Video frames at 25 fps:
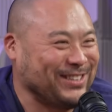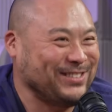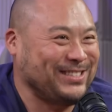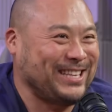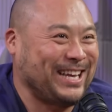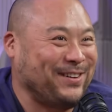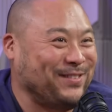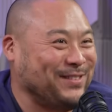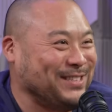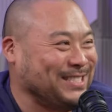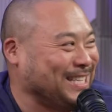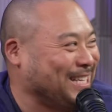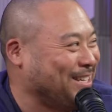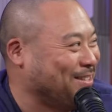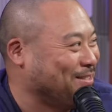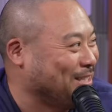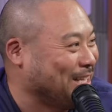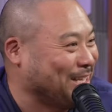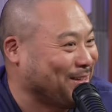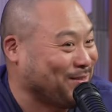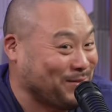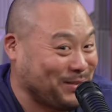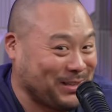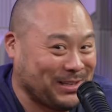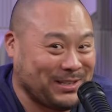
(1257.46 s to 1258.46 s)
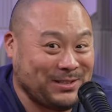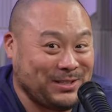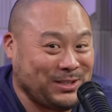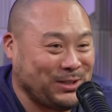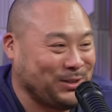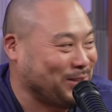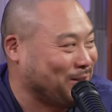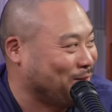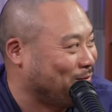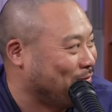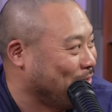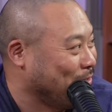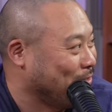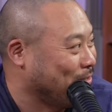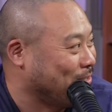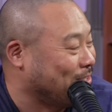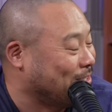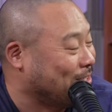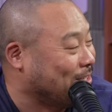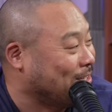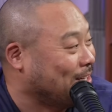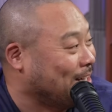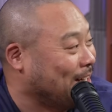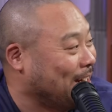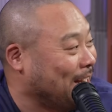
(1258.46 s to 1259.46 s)
that was it. It was like they were choosing
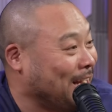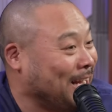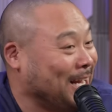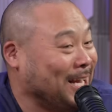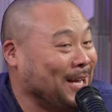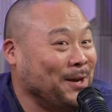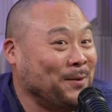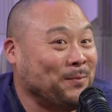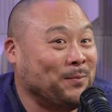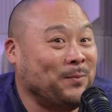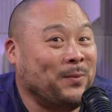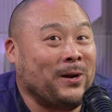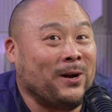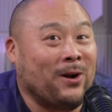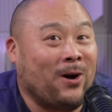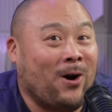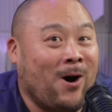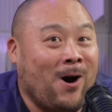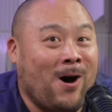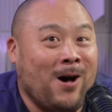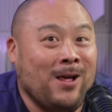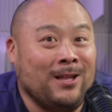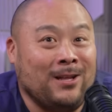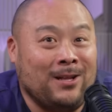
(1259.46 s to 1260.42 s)
Rooster. But all